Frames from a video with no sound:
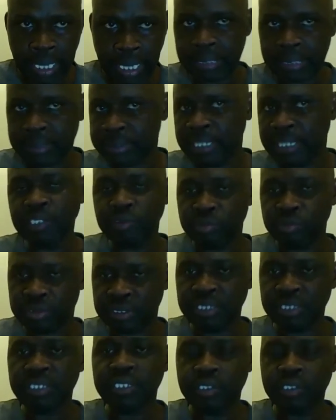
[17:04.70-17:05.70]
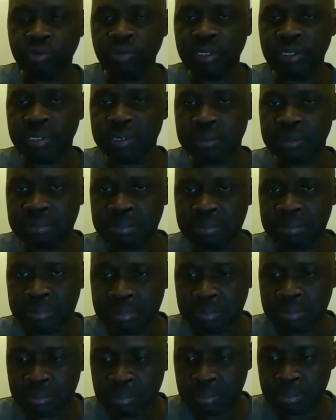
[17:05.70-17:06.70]
I tend to think you'll
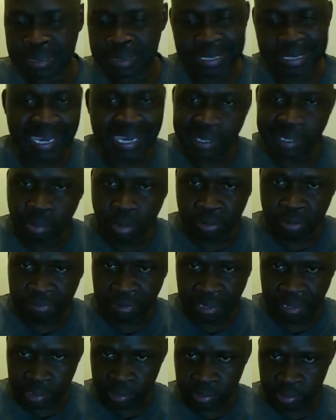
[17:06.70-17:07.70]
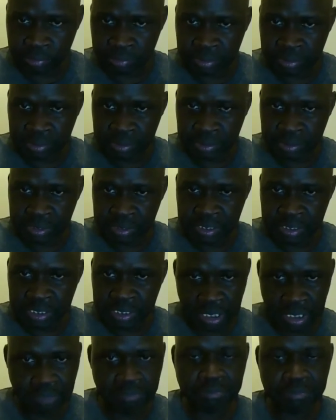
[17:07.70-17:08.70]
carry more value
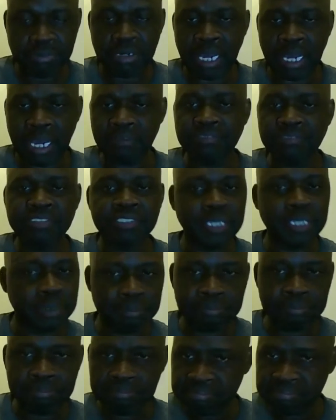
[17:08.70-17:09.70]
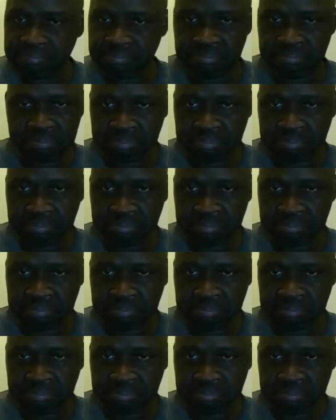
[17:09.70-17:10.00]
if you have some